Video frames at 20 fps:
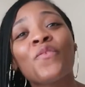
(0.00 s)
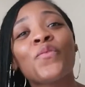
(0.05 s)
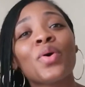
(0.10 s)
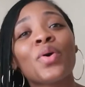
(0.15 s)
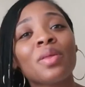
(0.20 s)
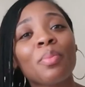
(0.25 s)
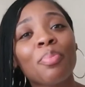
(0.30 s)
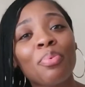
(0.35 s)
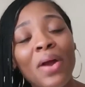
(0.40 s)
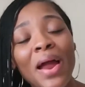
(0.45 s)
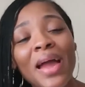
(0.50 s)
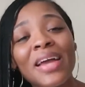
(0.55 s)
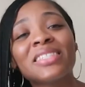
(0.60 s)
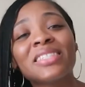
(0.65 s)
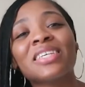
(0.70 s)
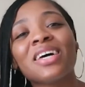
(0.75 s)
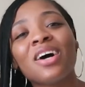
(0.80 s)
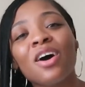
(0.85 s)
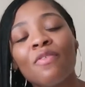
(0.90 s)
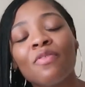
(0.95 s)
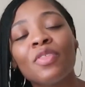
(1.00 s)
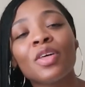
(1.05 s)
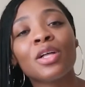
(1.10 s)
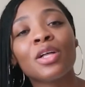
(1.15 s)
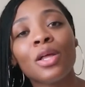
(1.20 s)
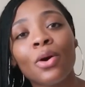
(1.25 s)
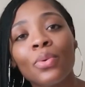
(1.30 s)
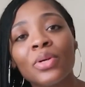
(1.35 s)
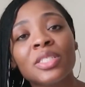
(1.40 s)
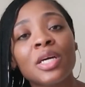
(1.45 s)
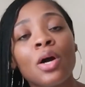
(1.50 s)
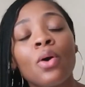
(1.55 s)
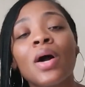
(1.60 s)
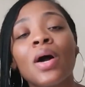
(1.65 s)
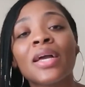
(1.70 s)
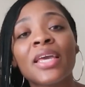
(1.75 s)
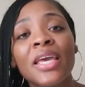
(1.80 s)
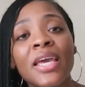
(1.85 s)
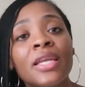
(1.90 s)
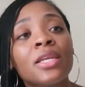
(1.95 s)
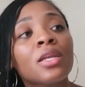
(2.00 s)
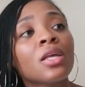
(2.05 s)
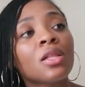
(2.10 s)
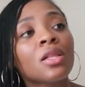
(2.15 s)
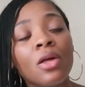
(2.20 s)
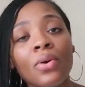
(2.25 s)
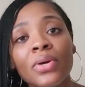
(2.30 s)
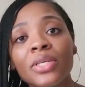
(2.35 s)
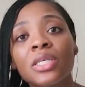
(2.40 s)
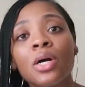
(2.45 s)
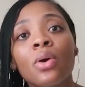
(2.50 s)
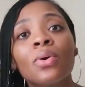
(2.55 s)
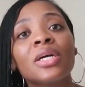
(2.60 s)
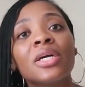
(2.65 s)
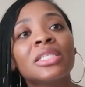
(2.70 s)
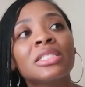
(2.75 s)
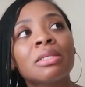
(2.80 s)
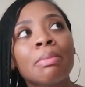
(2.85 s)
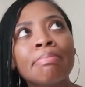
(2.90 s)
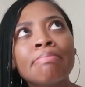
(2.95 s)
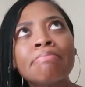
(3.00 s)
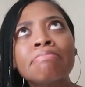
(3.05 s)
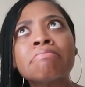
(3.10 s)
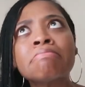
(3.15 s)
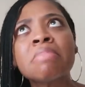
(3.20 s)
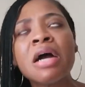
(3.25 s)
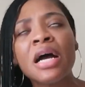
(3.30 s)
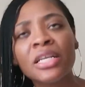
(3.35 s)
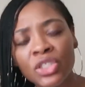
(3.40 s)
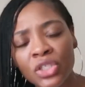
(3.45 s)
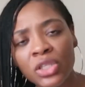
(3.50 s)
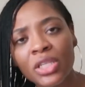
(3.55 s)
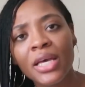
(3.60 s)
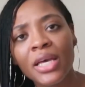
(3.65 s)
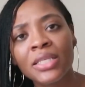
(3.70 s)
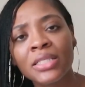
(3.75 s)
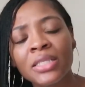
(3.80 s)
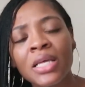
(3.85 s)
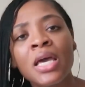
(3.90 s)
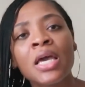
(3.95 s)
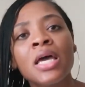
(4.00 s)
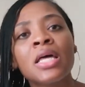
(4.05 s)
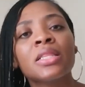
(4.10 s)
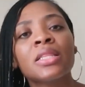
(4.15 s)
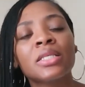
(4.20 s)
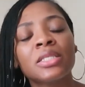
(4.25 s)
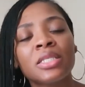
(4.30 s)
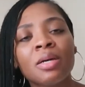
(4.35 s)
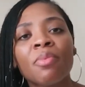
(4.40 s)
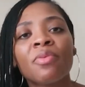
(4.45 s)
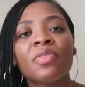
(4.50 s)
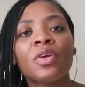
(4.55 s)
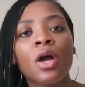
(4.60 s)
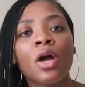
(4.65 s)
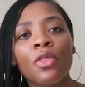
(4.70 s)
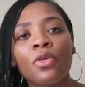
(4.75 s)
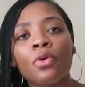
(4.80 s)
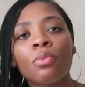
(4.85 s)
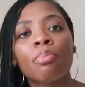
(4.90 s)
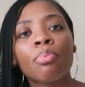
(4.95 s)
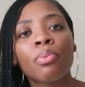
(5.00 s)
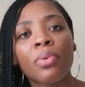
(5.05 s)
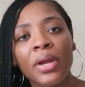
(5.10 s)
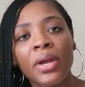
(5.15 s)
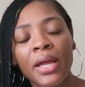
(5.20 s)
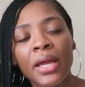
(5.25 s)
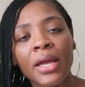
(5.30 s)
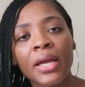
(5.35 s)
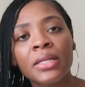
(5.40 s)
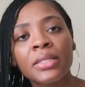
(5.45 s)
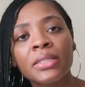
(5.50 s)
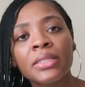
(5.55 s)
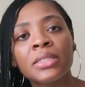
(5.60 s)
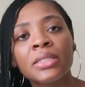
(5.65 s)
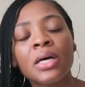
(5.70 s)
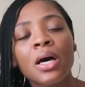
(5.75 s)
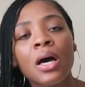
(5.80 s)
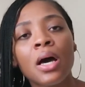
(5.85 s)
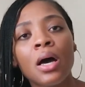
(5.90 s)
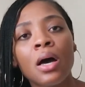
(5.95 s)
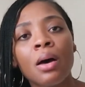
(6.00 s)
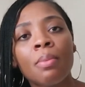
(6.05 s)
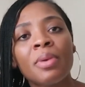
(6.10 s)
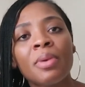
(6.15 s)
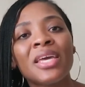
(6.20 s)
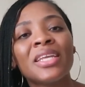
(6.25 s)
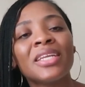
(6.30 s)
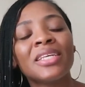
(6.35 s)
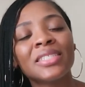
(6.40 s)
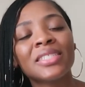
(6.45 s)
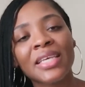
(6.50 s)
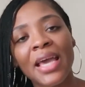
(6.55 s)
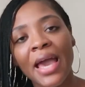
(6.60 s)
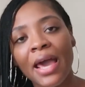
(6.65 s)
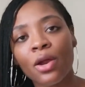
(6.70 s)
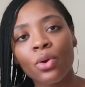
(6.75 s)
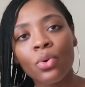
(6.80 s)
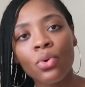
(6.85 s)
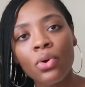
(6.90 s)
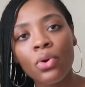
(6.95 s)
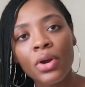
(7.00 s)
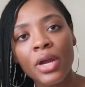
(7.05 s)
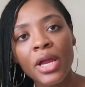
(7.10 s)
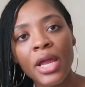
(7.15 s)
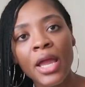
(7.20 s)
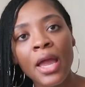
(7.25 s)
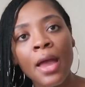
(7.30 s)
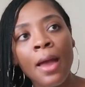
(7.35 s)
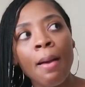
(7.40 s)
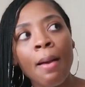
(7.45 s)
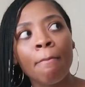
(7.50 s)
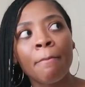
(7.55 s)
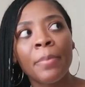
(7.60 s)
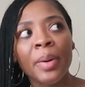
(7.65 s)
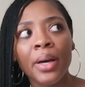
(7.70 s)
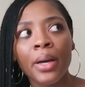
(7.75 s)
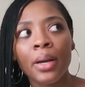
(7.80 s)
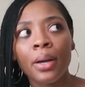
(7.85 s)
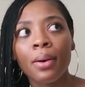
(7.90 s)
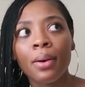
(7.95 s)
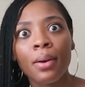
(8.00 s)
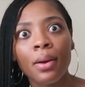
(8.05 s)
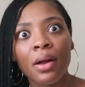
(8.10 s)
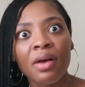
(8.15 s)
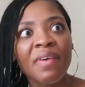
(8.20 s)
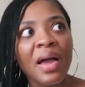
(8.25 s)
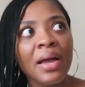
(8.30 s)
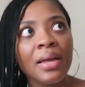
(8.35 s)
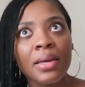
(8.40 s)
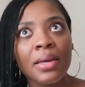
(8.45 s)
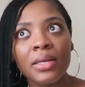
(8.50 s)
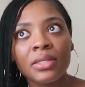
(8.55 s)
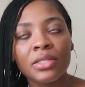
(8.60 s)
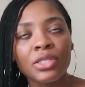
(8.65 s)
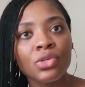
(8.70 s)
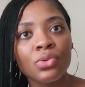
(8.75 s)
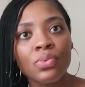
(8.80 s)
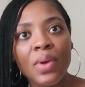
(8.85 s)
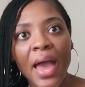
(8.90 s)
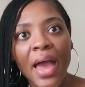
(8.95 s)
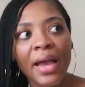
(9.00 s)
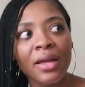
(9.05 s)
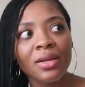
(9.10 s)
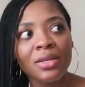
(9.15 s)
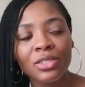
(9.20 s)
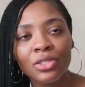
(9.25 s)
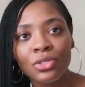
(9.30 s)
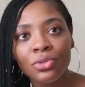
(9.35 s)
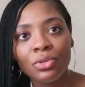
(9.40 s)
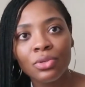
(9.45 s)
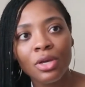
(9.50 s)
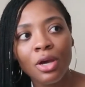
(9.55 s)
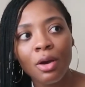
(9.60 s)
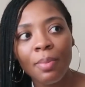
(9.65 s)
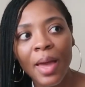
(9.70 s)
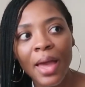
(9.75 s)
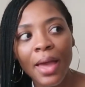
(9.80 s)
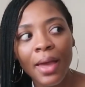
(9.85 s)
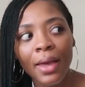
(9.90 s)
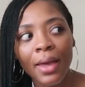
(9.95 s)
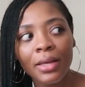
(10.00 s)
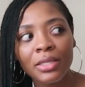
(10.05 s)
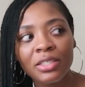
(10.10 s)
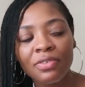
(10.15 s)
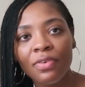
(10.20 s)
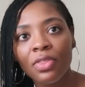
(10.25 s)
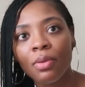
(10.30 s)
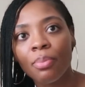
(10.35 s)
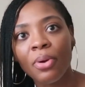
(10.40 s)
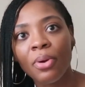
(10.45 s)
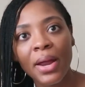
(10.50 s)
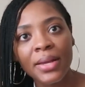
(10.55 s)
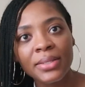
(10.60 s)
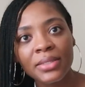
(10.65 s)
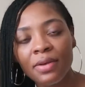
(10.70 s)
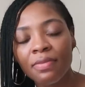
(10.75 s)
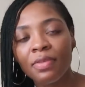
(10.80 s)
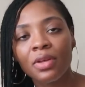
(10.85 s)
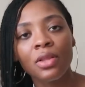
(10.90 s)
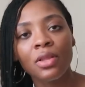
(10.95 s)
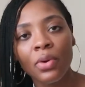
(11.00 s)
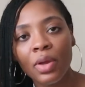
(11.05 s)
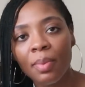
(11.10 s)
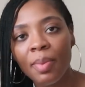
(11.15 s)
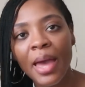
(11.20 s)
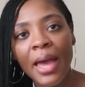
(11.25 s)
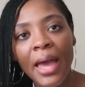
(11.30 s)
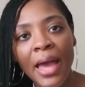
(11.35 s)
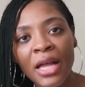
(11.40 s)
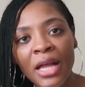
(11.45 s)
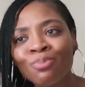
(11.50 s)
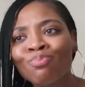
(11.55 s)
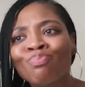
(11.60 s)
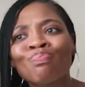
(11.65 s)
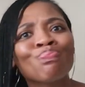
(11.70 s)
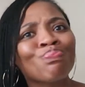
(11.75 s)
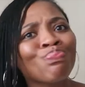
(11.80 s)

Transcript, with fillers: for the price of the Chloe tote. Again, the Chloe tote is much less than some of the other brands um, in its category, but girl, if I can get two Acne Studio bags for the price of the Chloe bag,